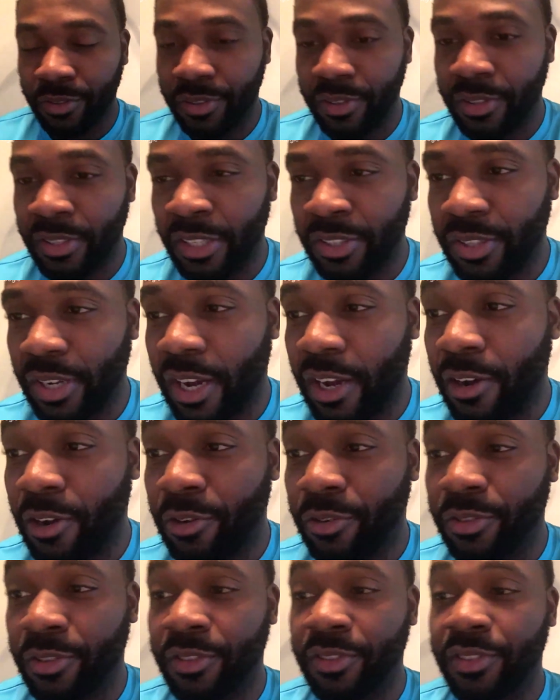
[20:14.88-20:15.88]
they trying to
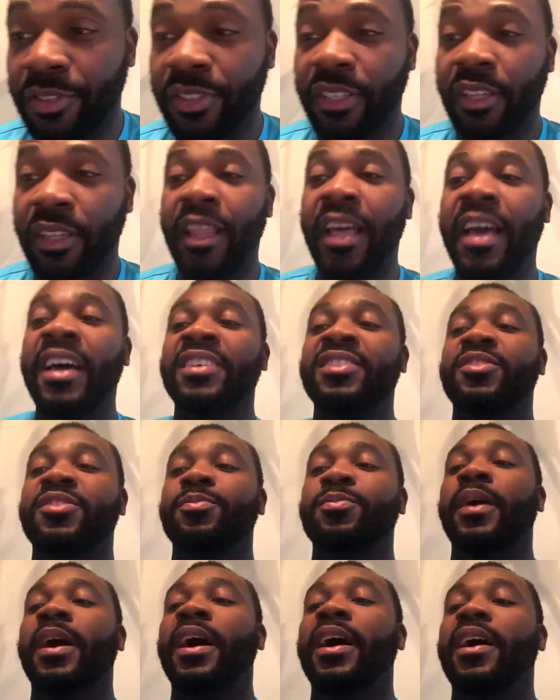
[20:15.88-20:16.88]
hold on to the last
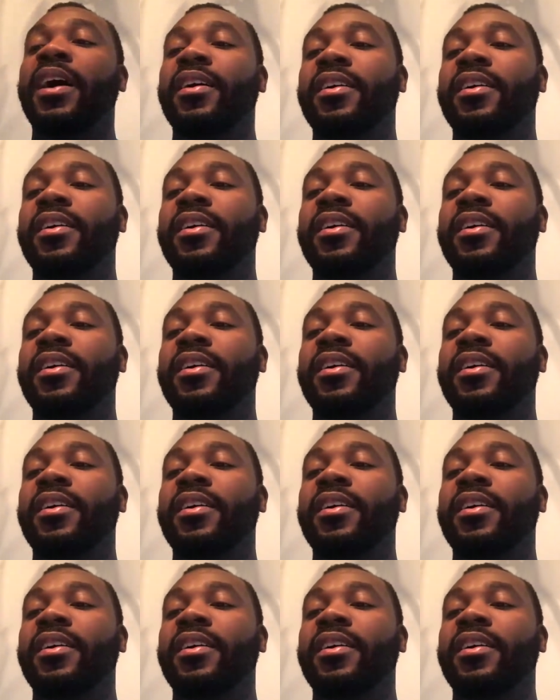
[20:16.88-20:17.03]
spot.